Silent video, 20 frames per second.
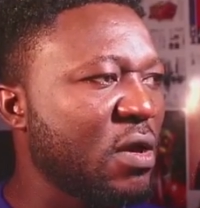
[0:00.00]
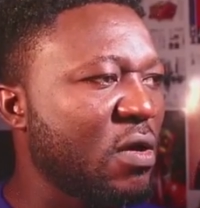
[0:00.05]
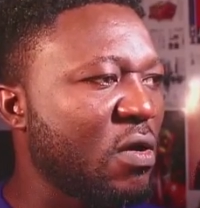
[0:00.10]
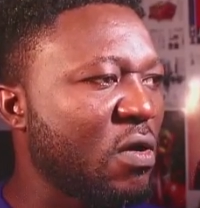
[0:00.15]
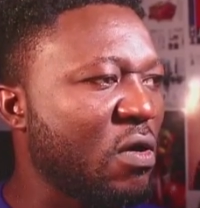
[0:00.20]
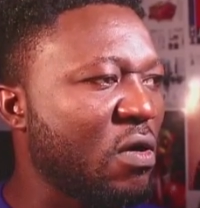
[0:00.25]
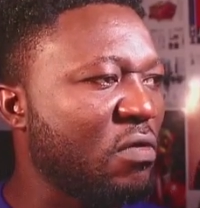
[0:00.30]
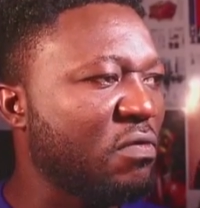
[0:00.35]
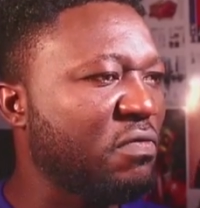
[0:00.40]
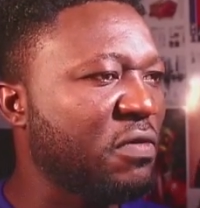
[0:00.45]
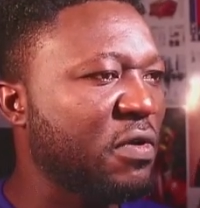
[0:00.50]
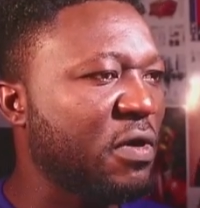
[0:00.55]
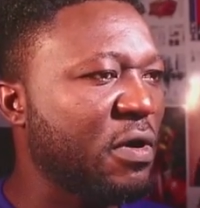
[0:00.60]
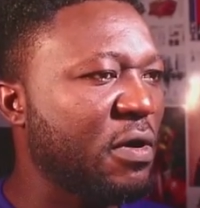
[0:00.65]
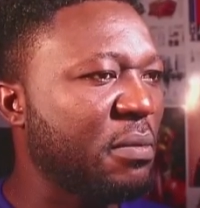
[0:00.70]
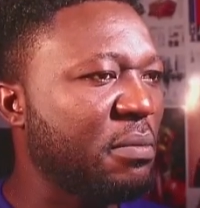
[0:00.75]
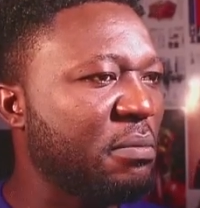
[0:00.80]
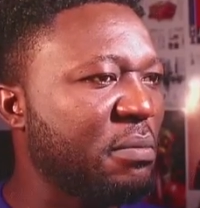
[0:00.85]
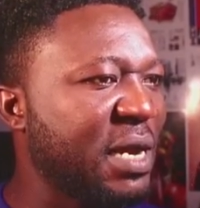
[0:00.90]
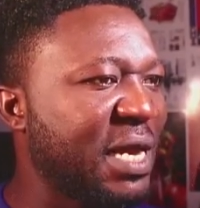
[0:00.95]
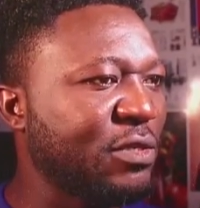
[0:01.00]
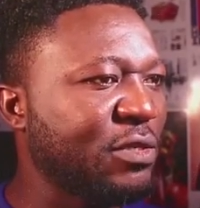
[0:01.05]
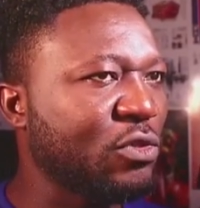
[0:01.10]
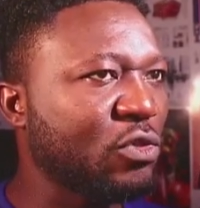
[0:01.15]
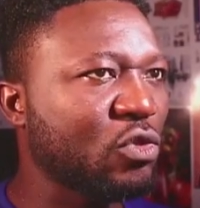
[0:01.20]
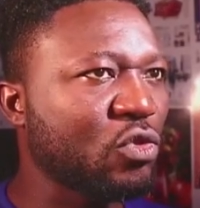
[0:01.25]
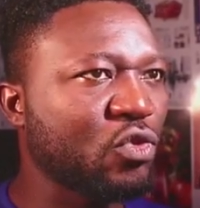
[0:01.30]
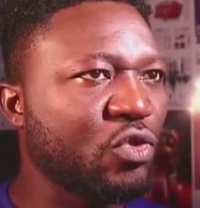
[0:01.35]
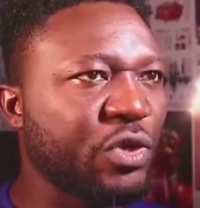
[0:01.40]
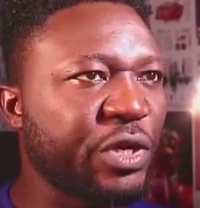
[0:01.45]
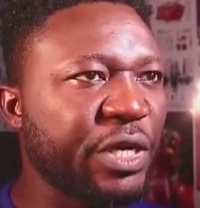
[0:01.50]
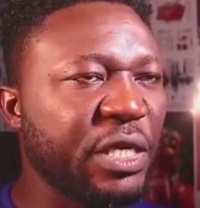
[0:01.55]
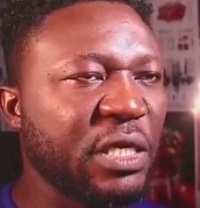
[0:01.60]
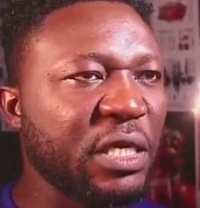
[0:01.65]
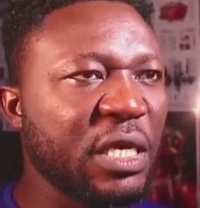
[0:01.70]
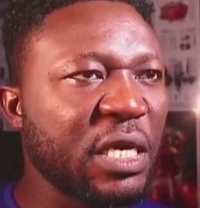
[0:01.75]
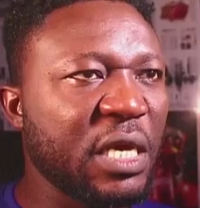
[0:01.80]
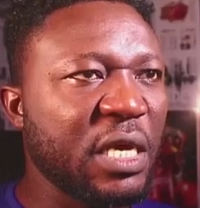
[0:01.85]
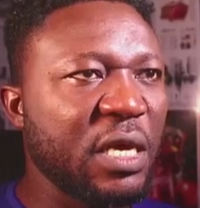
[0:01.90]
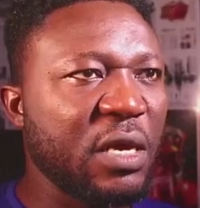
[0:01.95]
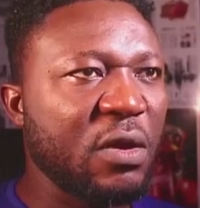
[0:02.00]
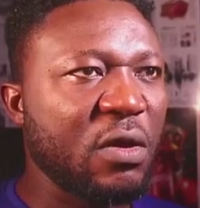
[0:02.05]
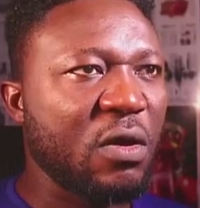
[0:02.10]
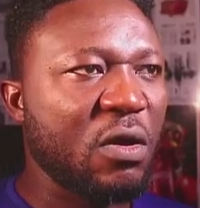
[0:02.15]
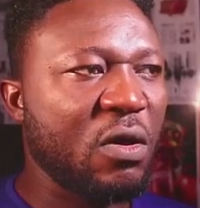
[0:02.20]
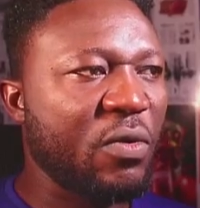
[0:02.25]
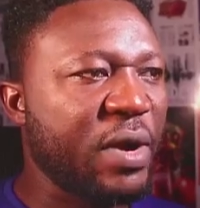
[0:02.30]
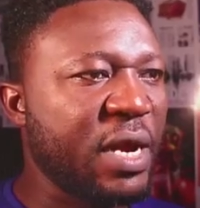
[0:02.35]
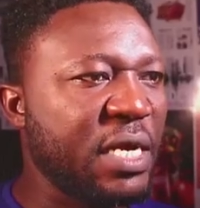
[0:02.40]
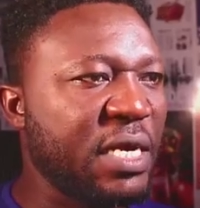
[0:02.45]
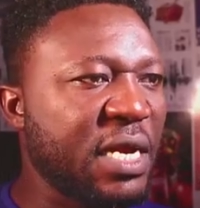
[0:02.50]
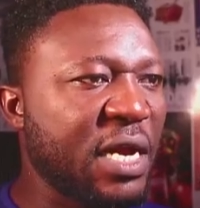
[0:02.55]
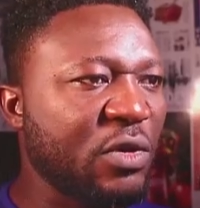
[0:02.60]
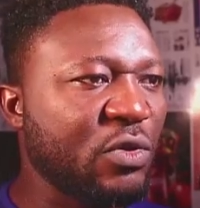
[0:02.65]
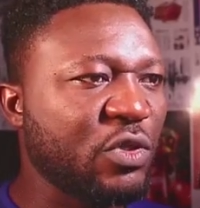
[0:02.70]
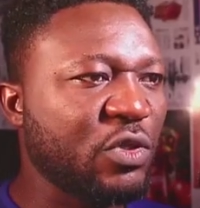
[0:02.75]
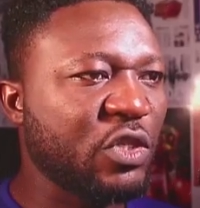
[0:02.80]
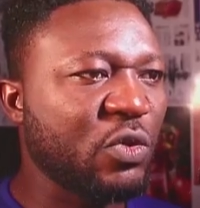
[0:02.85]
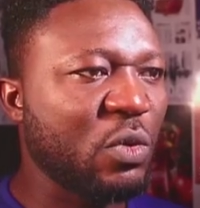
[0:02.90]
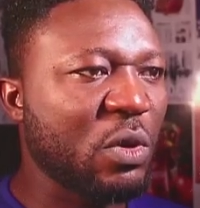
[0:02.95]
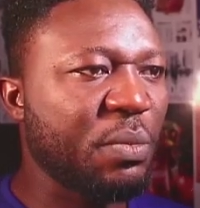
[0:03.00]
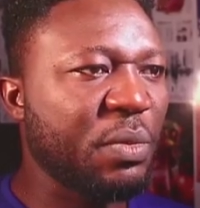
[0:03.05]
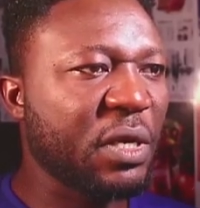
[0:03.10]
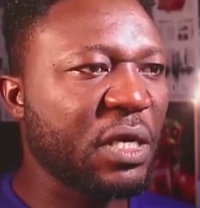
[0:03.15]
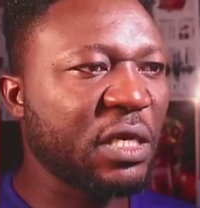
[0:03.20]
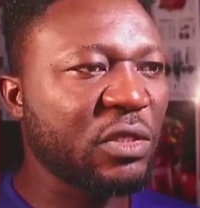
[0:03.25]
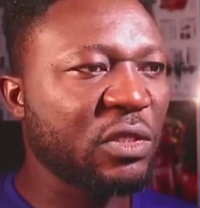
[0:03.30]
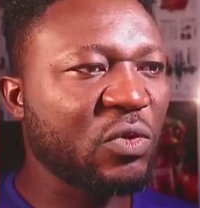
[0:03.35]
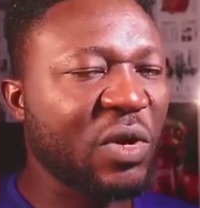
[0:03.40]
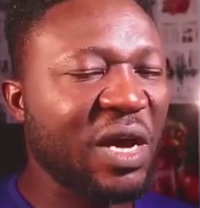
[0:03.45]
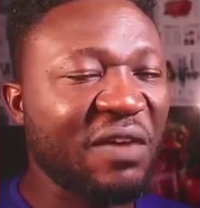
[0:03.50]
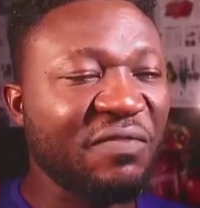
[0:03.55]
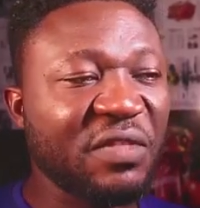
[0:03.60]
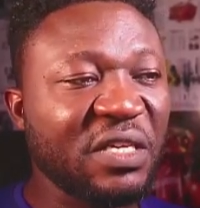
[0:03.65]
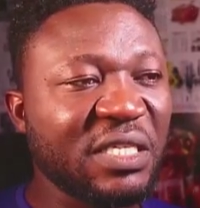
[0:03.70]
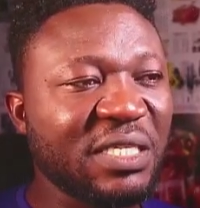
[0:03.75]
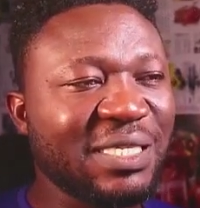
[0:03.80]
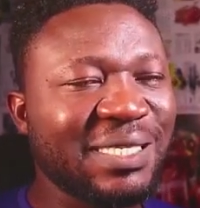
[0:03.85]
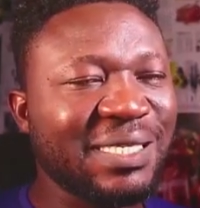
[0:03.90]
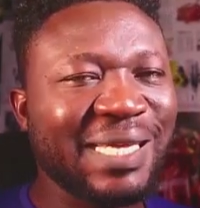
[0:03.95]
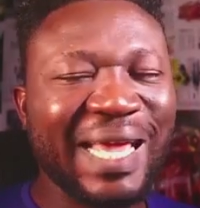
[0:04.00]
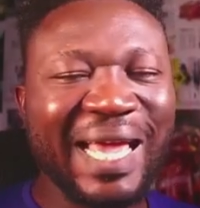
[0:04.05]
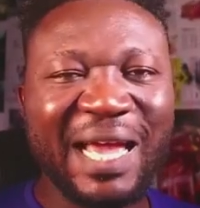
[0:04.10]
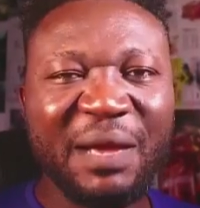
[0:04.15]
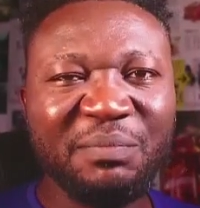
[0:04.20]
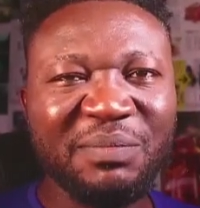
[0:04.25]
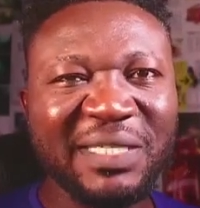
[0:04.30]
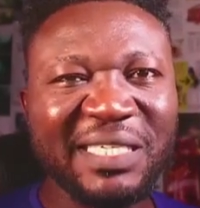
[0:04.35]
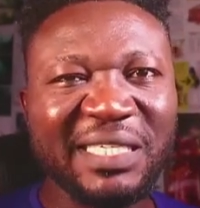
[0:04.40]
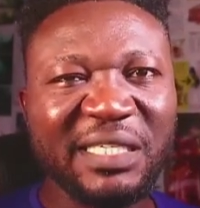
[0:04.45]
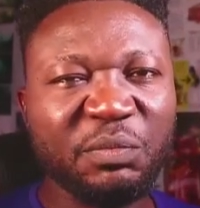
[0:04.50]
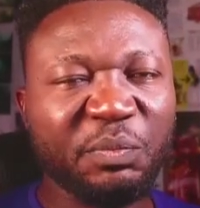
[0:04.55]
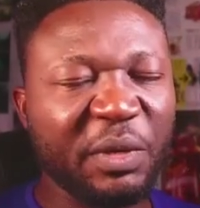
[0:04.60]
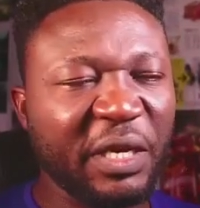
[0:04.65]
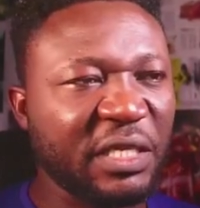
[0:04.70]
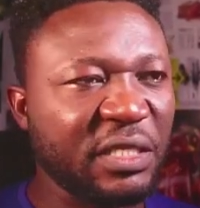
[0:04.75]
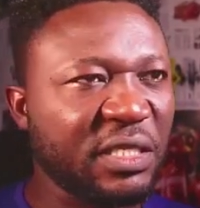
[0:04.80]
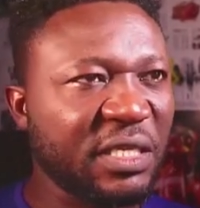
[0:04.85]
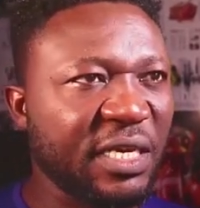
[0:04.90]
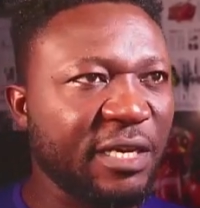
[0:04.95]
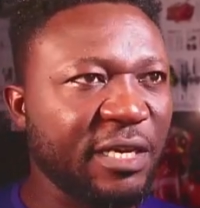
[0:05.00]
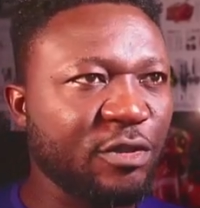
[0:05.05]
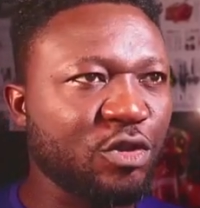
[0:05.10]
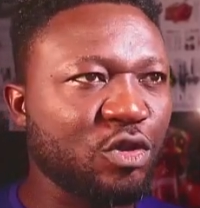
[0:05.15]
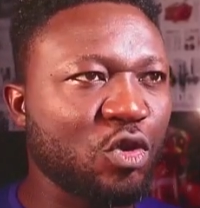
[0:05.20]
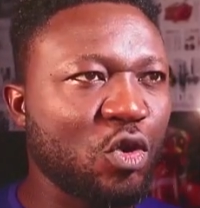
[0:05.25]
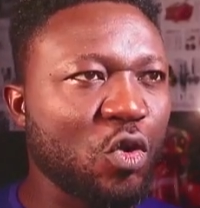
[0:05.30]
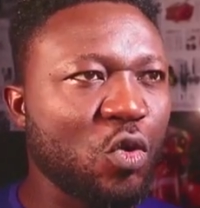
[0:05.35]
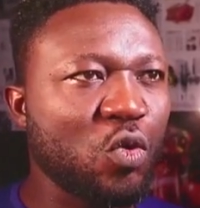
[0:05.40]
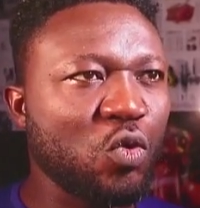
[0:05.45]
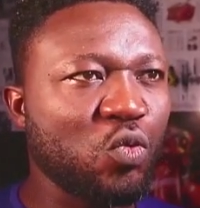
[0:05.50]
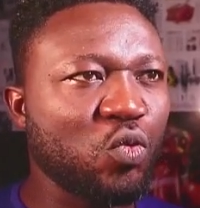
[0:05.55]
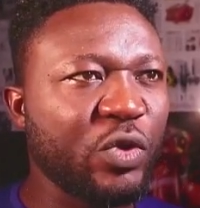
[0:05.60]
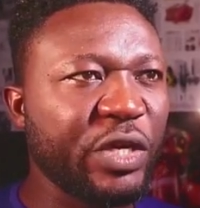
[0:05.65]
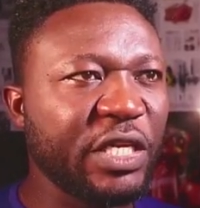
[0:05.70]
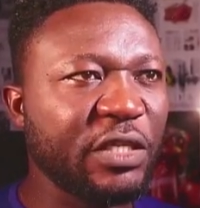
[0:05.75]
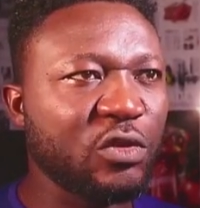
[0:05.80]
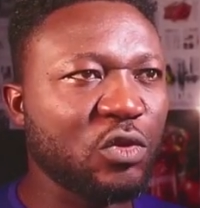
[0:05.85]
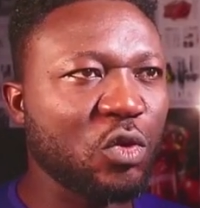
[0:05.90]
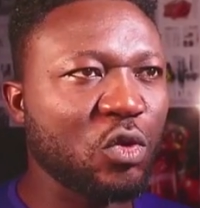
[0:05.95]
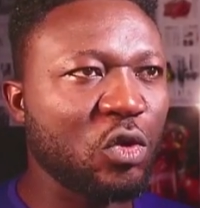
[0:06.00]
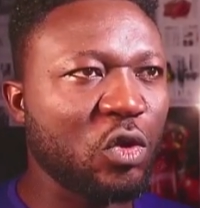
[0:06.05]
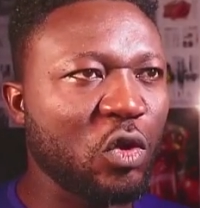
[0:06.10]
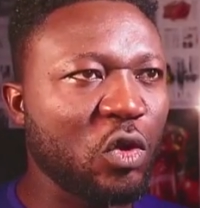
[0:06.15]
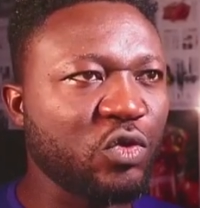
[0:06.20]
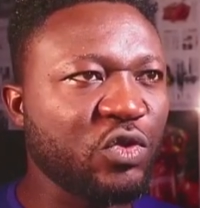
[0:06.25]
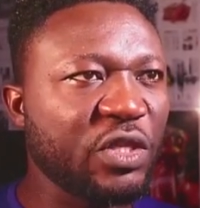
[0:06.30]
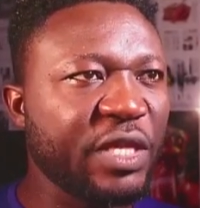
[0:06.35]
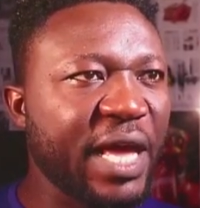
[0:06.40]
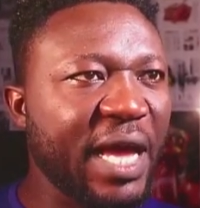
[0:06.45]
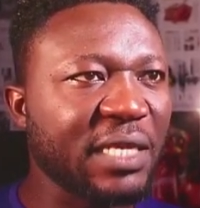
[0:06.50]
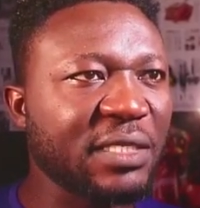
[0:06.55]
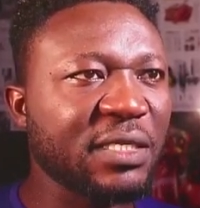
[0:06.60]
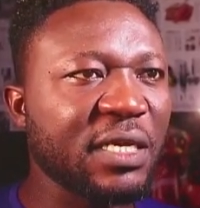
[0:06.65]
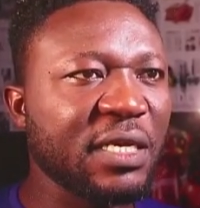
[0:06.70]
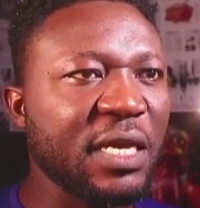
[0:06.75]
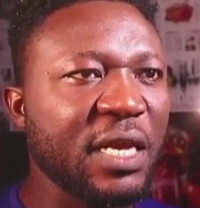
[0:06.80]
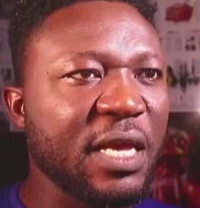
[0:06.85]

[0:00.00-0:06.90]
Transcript: of my screen. All right, now you see we're beginning to have this empty space here, so we need to close that.